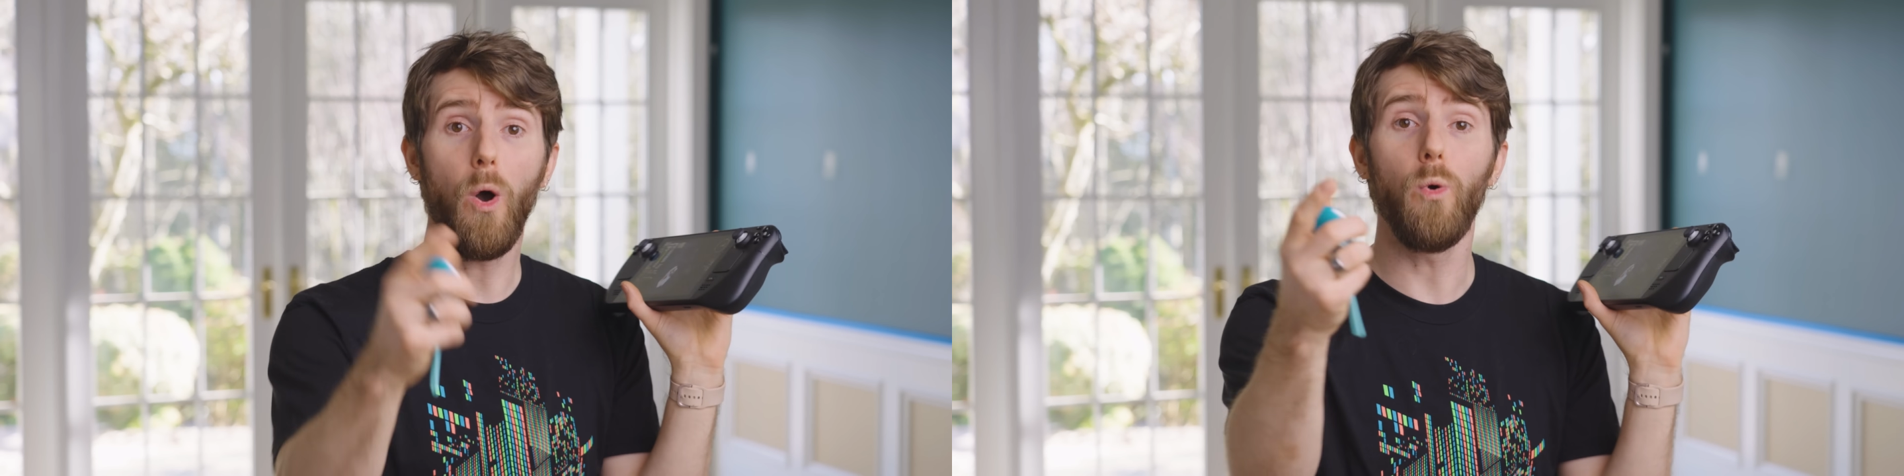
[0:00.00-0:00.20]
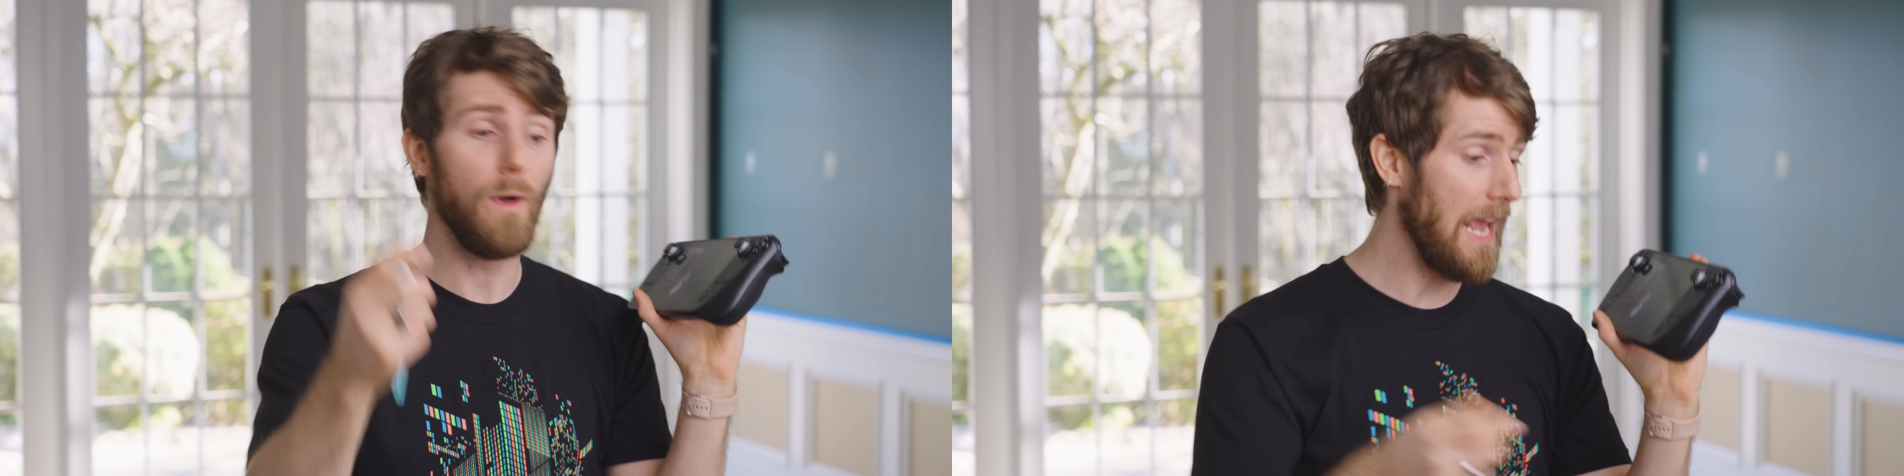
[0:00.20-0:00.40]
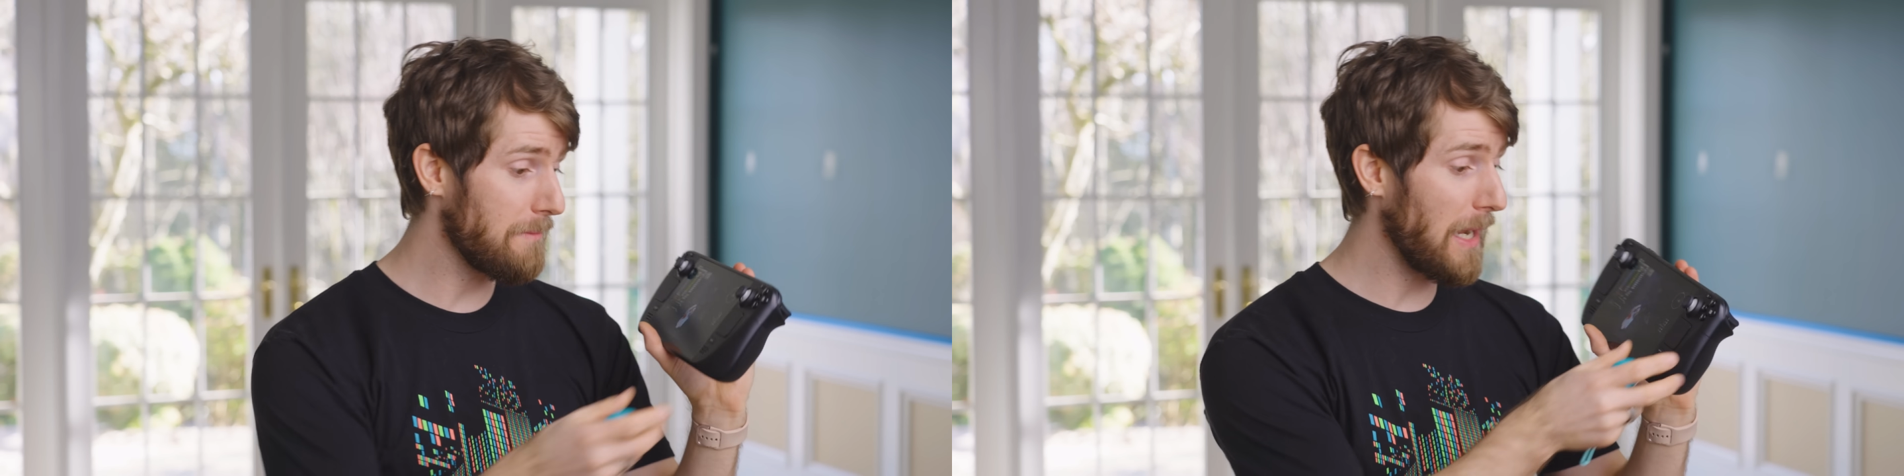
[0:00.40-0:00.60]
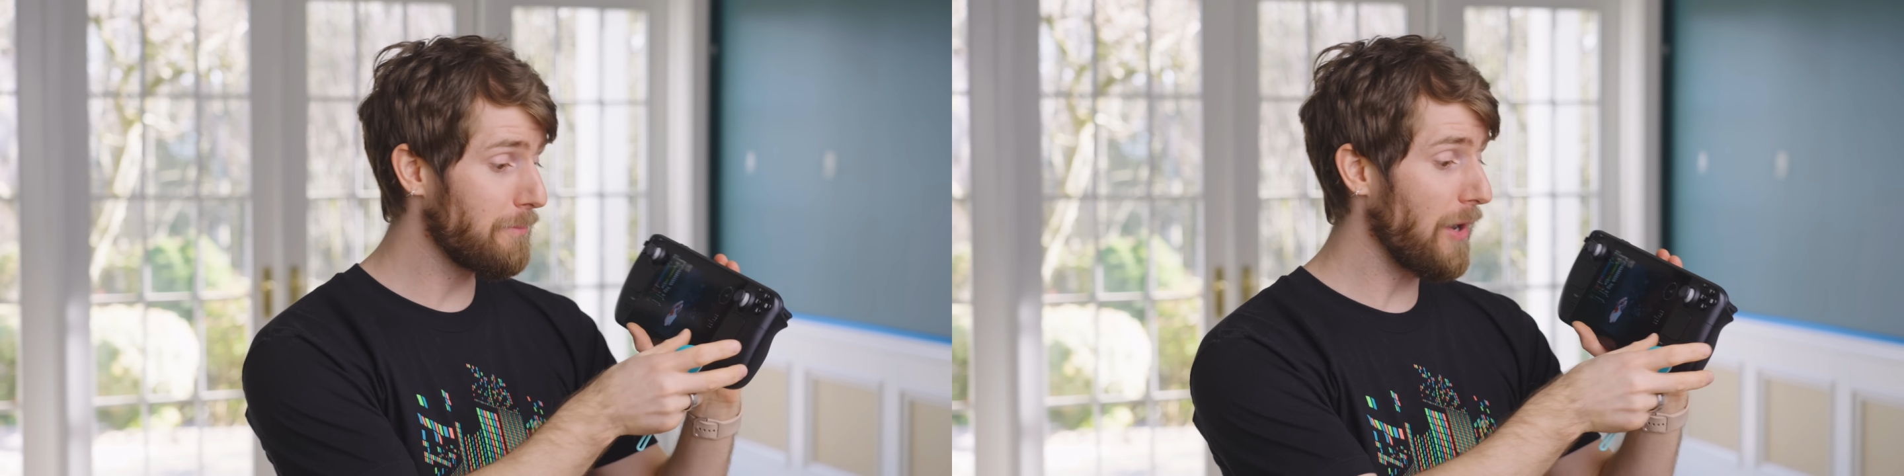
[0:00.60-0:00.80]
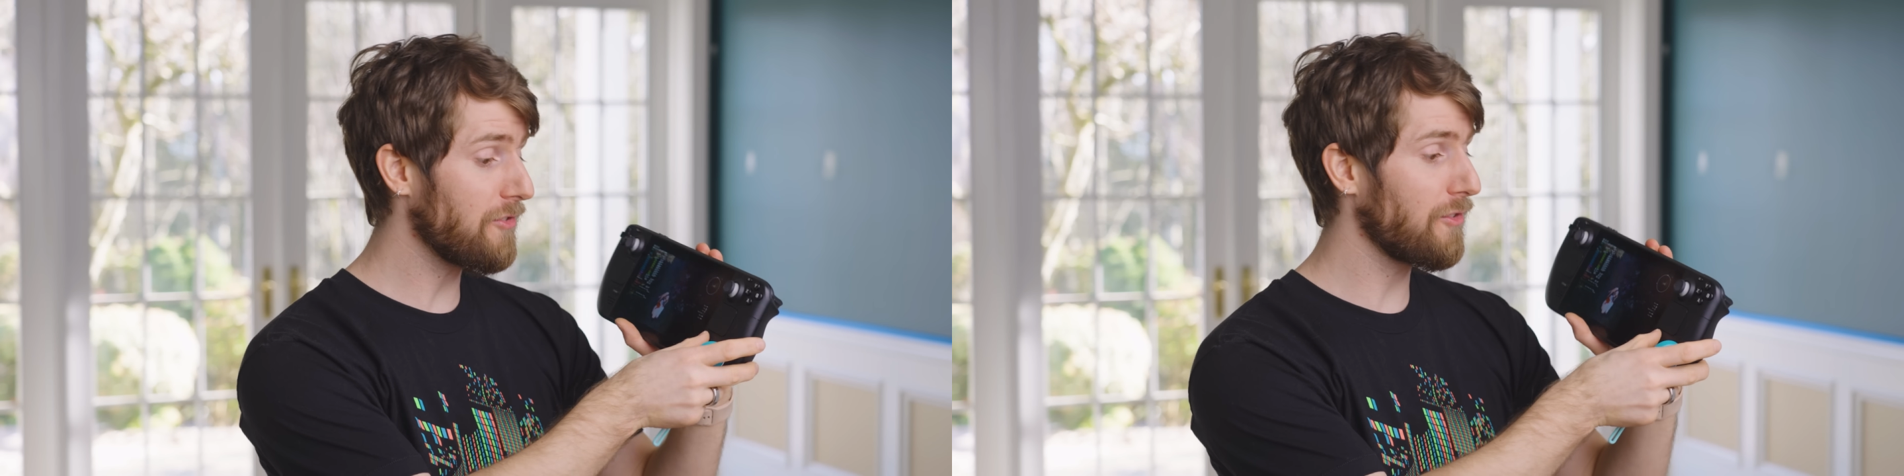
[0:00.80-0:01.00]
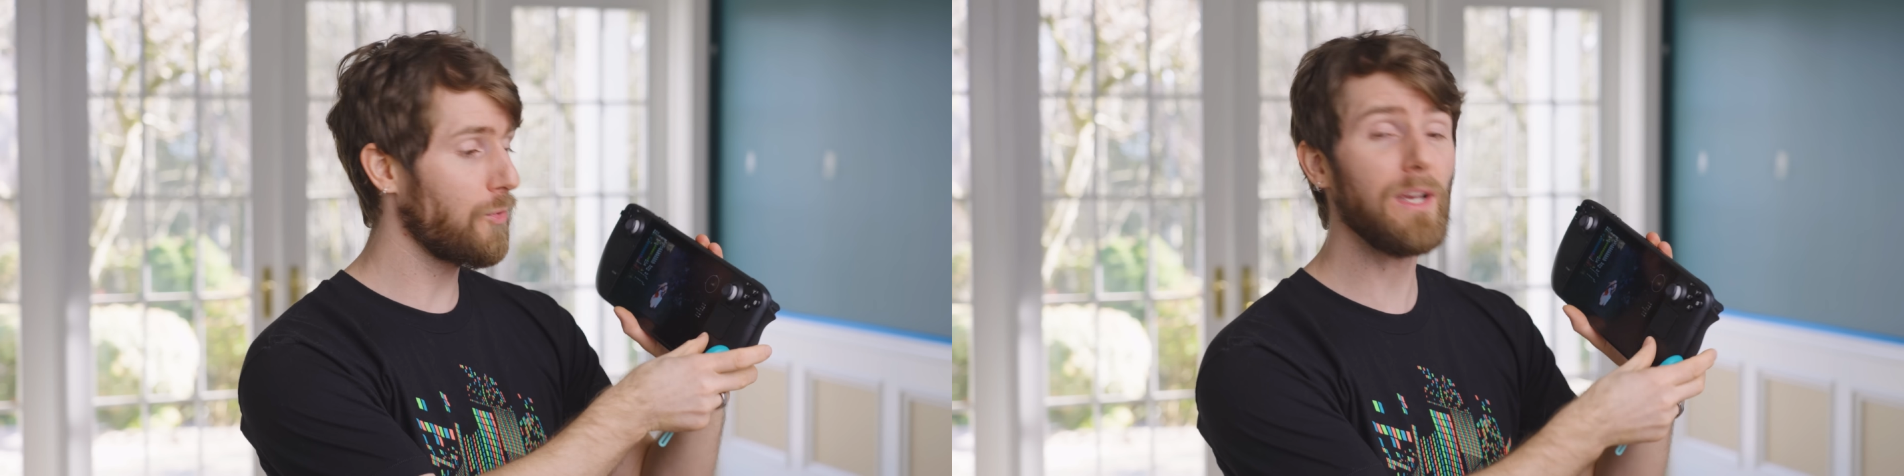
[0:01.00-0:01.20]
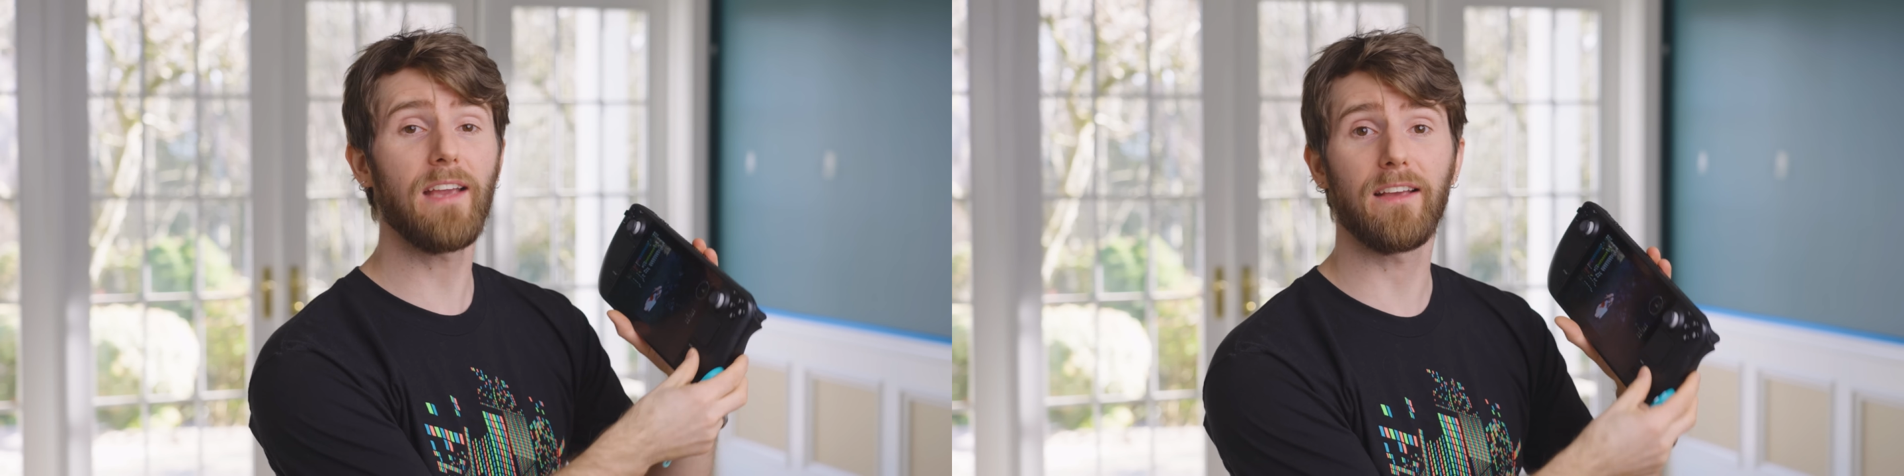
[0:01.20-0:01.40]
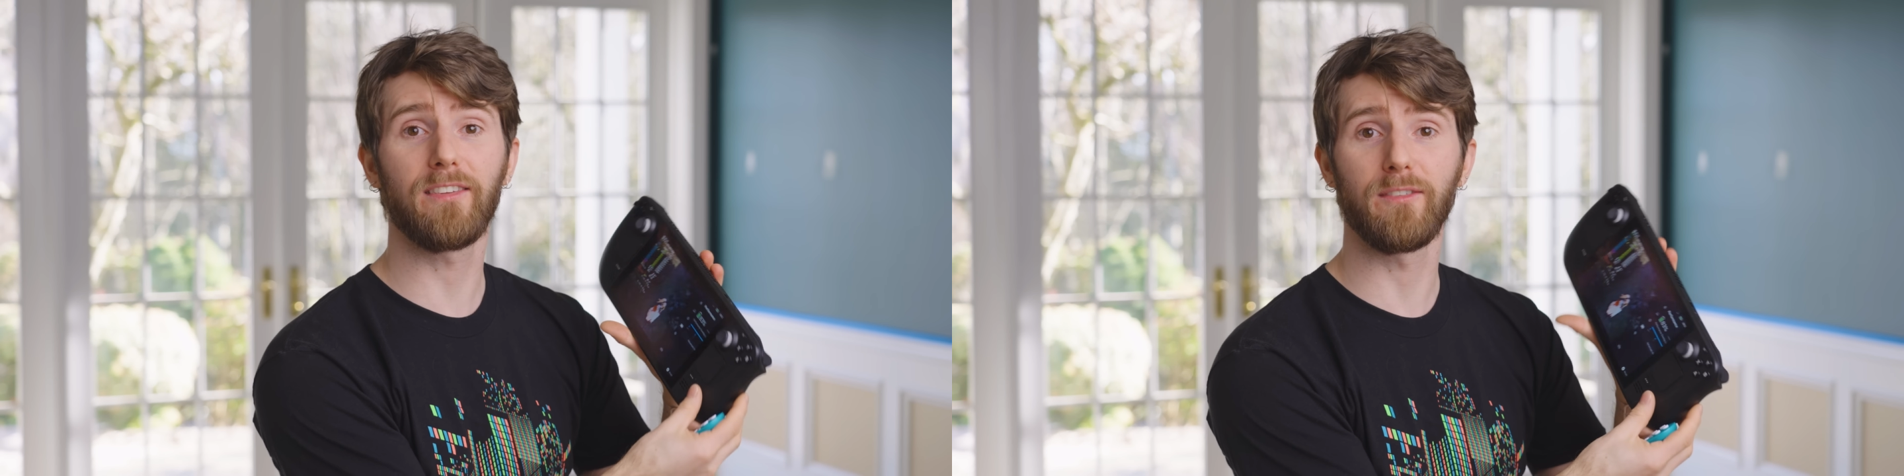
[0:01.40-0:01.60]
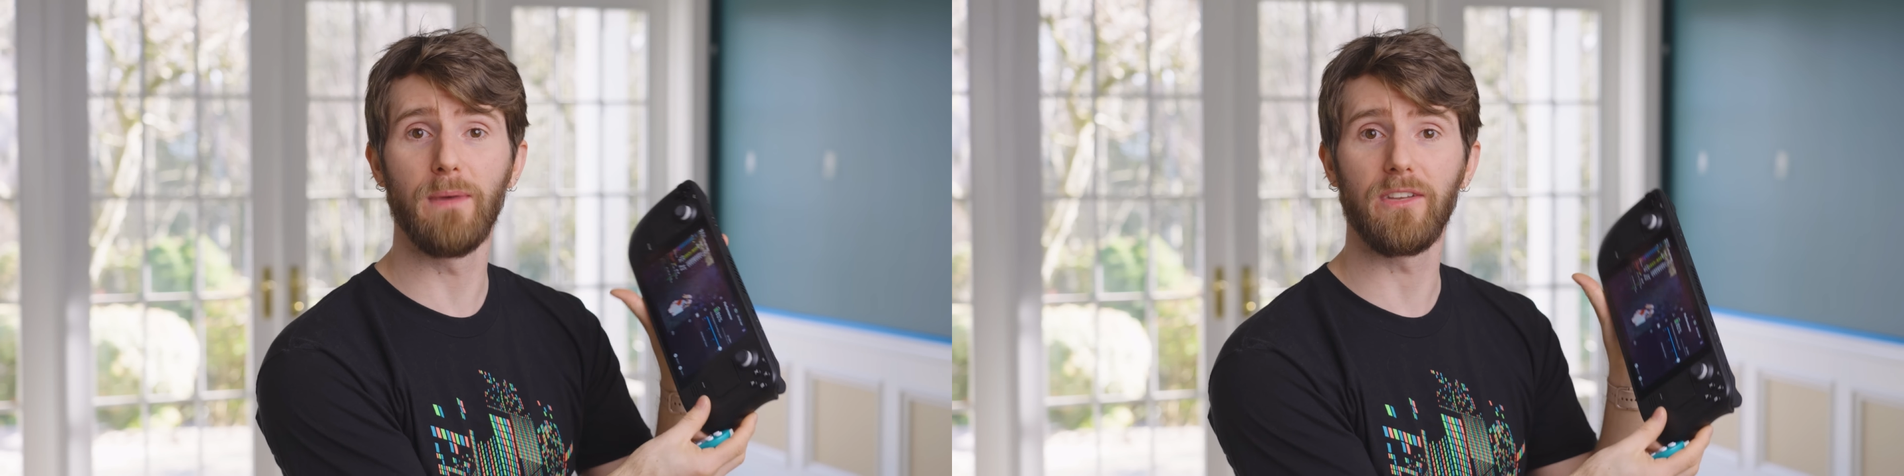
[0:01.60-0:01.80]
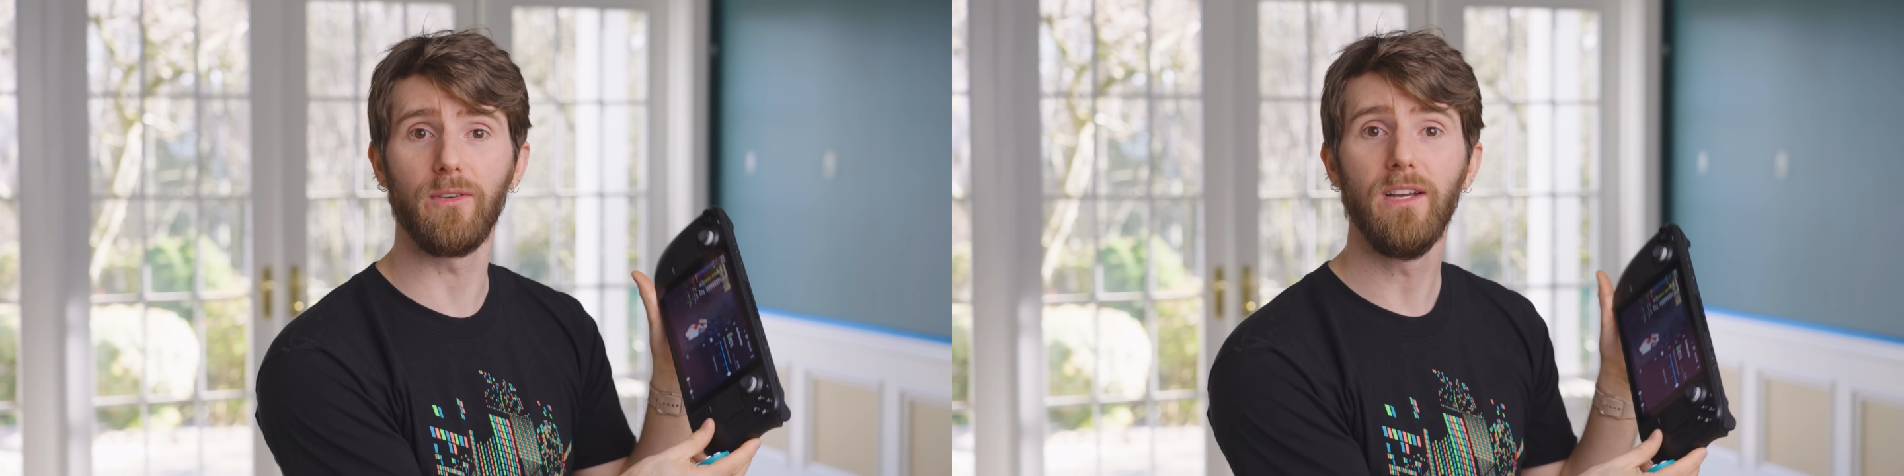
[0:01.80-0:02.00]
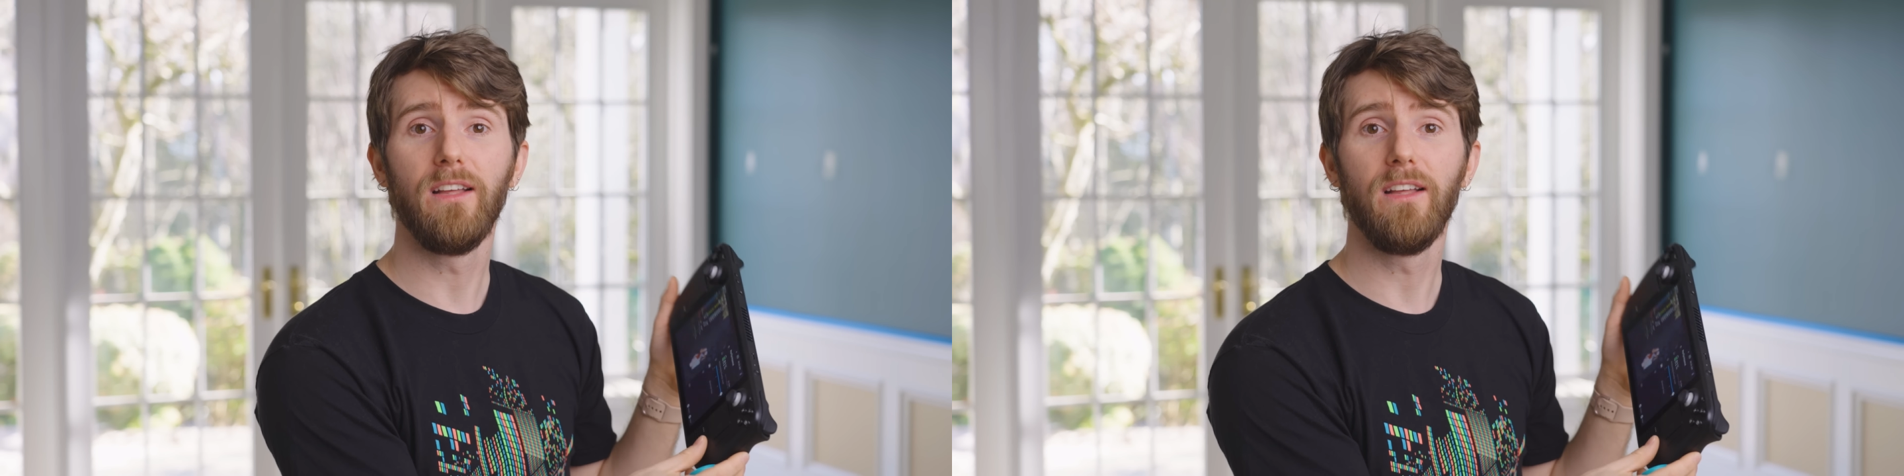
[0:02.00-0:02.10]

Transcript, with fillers: Oh, and my precious quick access menu.